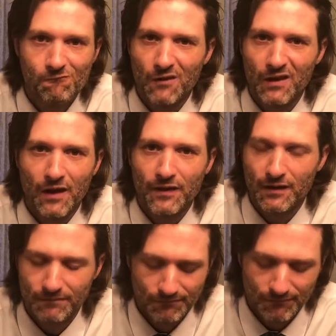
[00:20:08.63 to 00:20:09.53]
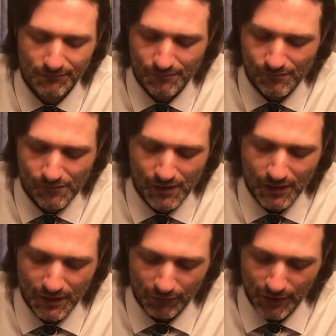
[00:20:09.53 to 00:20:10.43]
Nothing.
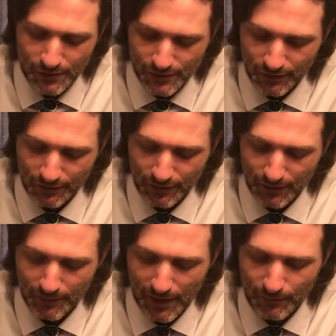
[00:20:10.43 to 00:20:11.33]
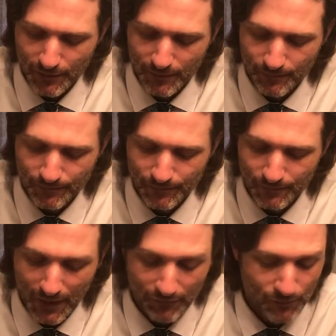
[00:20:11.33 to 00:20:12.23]
Granger stood looking back with him.
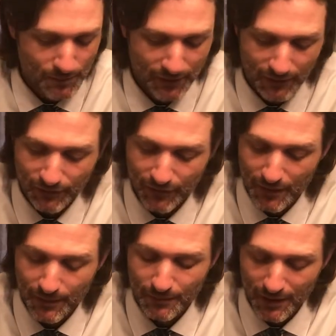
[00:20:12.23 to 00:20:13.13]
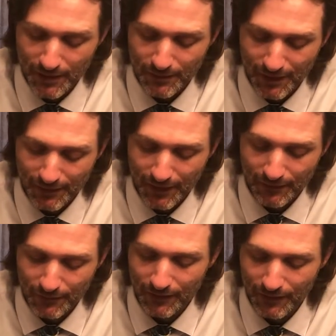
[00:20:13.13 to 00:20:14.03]
Everyone must leave something behind, Montag,
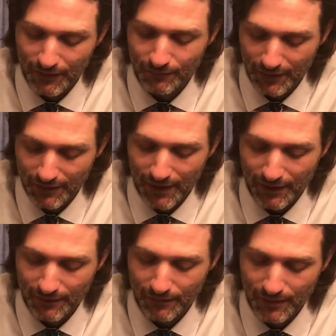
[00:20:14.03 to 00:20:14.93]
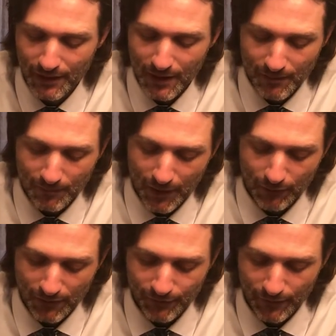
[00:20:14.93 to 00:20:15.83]
when he dies. My
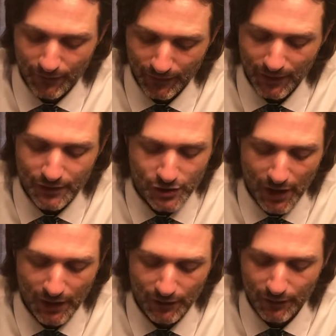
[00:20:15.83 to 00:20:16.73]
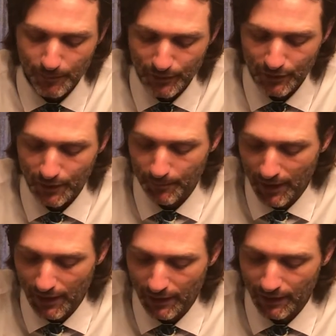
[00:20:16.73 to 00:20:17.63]
grandfather said, a child, a book, a
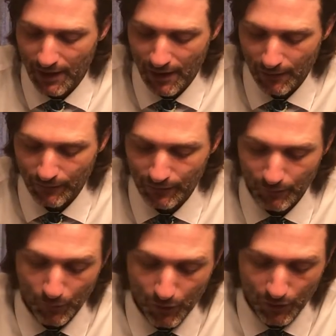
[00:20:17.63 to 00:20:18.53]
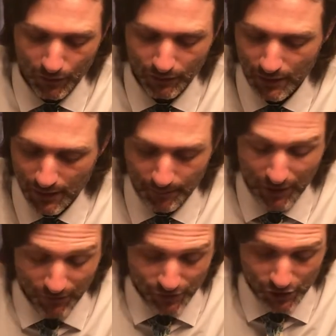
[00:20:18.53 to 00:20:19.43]
painting, a house, a wall, a pair
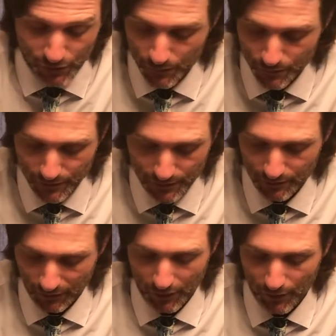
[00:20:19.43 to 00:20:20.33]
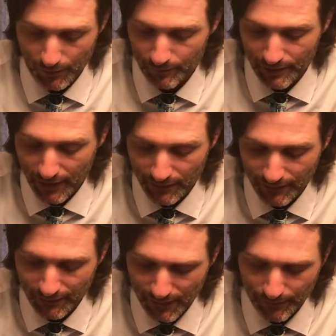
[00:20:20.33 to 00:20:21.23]
of shoes, a garden planted,
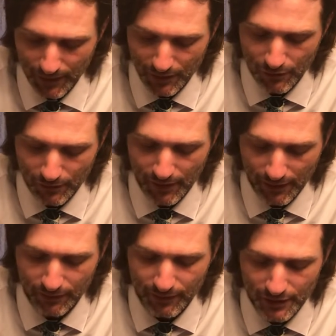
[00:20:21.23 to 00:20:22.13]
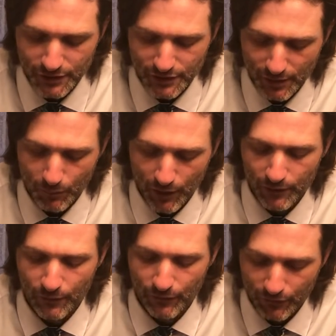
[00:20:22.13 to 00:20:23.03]
something your hand touched some way
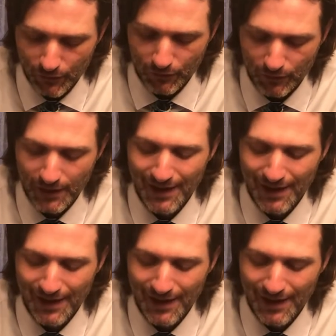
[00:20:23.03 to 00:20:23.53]
your soul